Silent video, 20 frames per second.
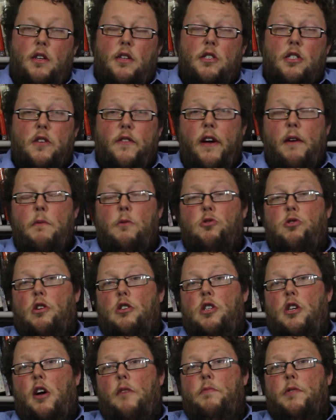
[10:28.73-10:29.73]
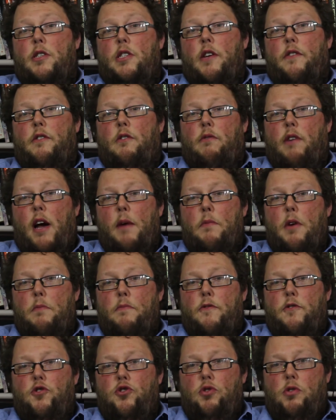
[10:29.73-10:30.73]
So thank you very much for watching. I've been TheSuffolkRam.
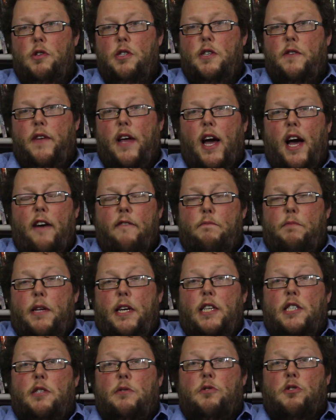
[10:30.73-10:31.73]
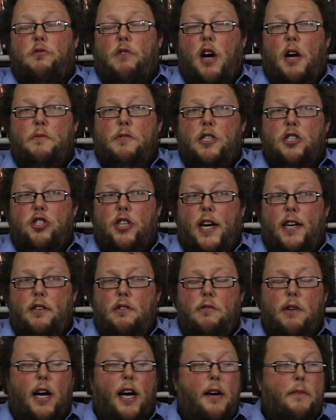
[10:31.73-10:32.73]
Hope you enjoyed. So if you have, please subscribe to the
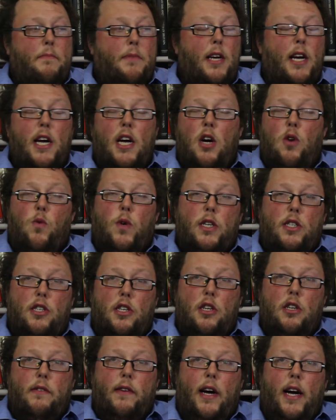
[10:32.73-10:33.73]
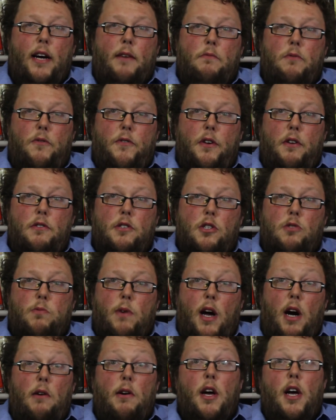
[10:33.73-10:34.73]
channel. We do reviews as
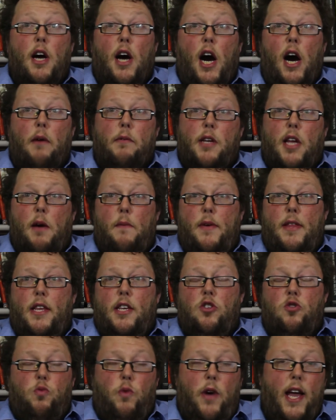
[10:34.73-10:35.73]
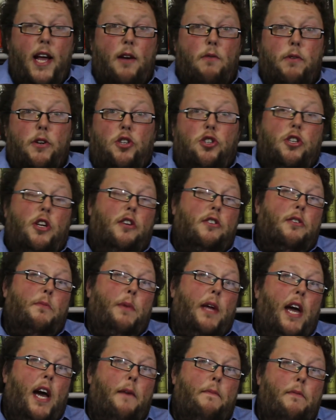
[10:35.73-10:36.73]
well. Upcoming this week, we should also
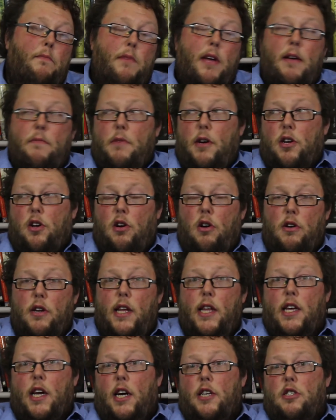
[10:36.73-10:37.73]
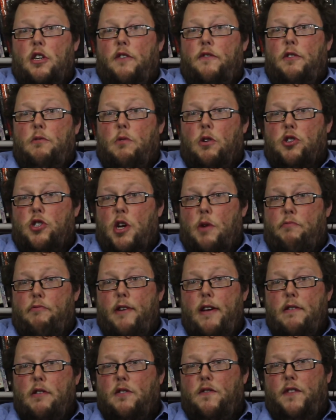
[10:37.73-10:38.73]
be happy. Me and my colleague, I don't know if you watched our
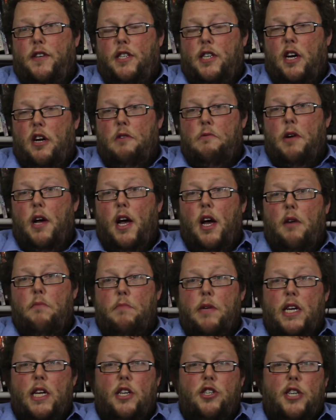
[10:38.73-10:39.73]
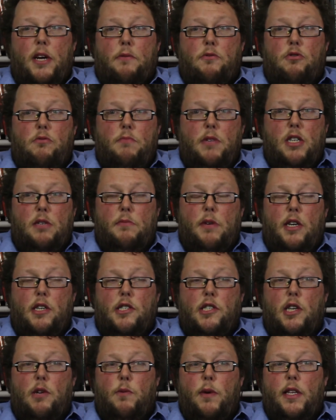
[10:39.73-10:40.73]
previous video, me and a chap called
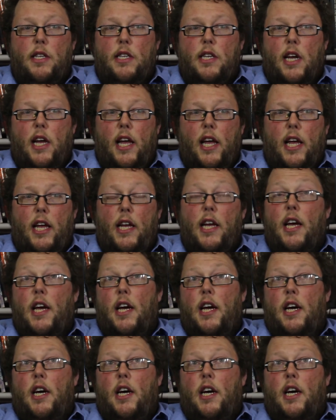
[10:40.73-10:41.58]
Middlemeister, we did a